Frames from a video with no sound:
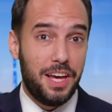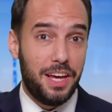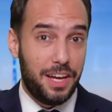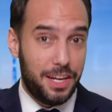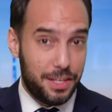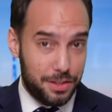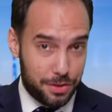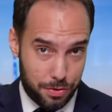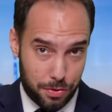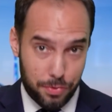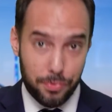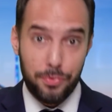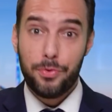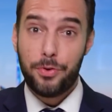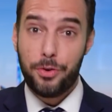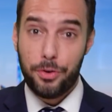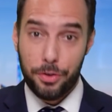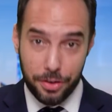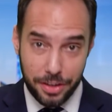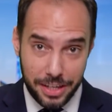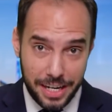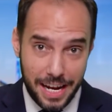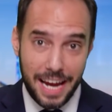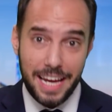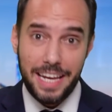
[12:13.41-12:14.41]
is through
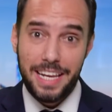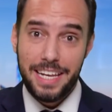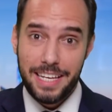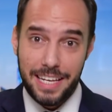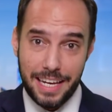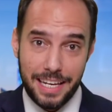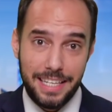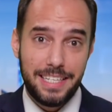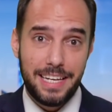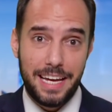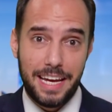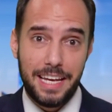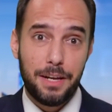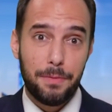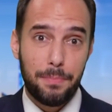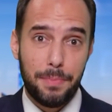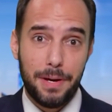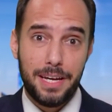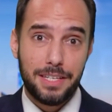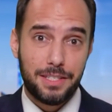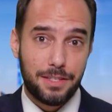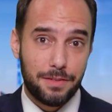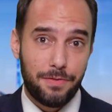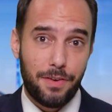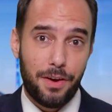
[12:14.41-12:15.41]
creating a
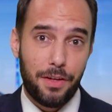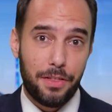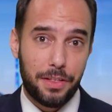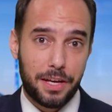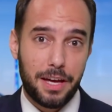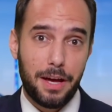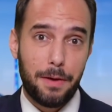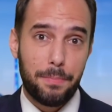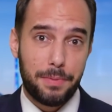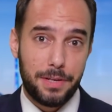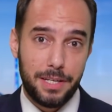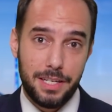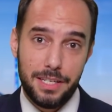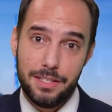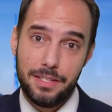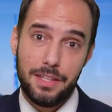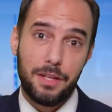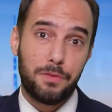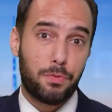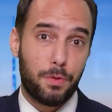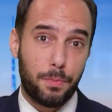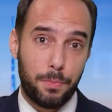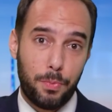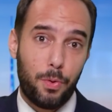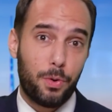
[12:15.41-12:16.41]
database of all the companies
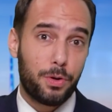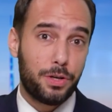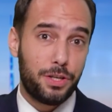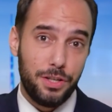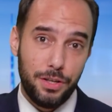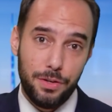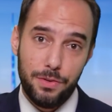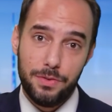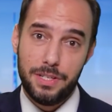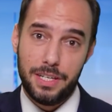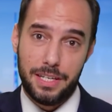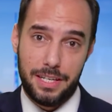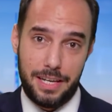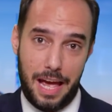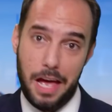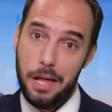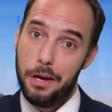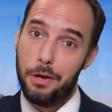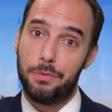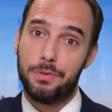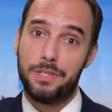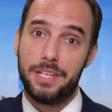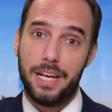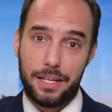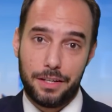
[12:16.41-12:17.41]
that report using
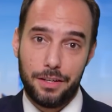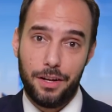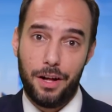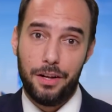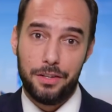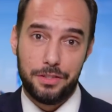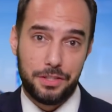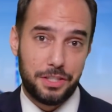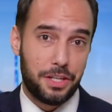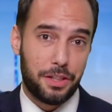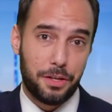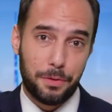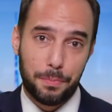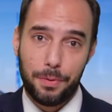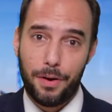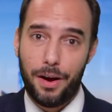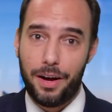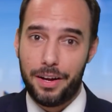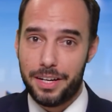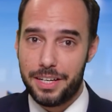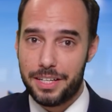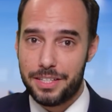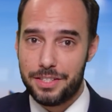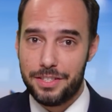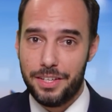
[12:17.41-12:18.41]
nanotechnology in their
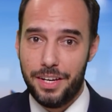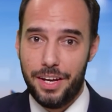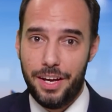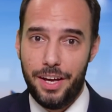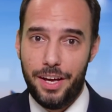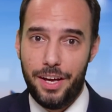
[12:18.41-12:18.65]
products.